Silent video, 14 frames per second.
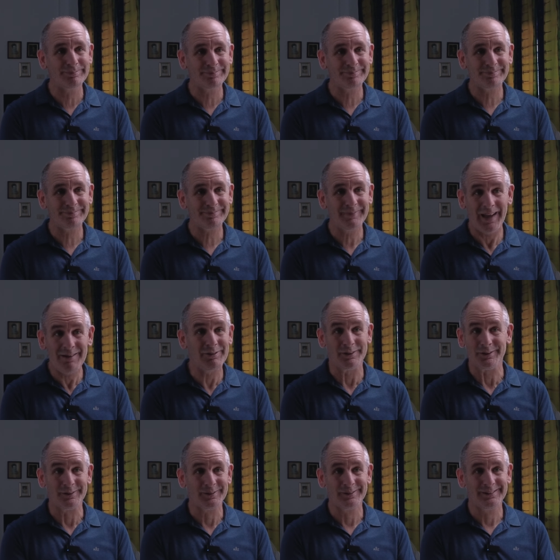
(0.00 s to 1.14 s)
Yes. Ever.
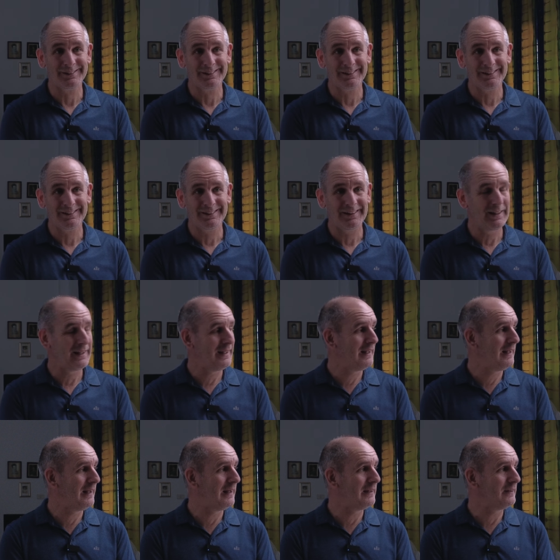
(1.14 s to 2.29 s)
Yes. Yes.
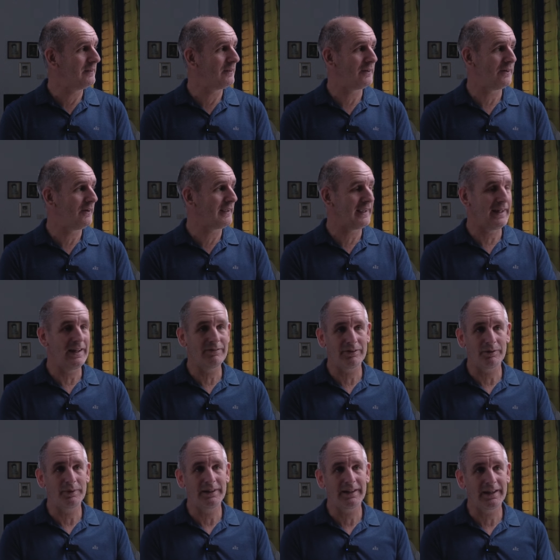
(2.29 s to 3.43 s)
And I get every
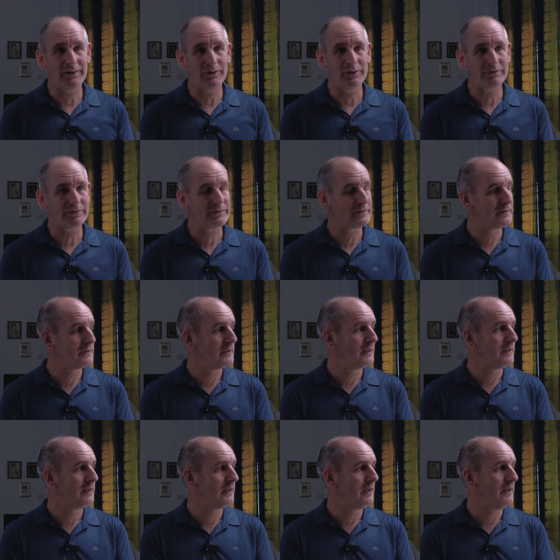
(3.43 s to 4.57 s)
weekend off. Yes.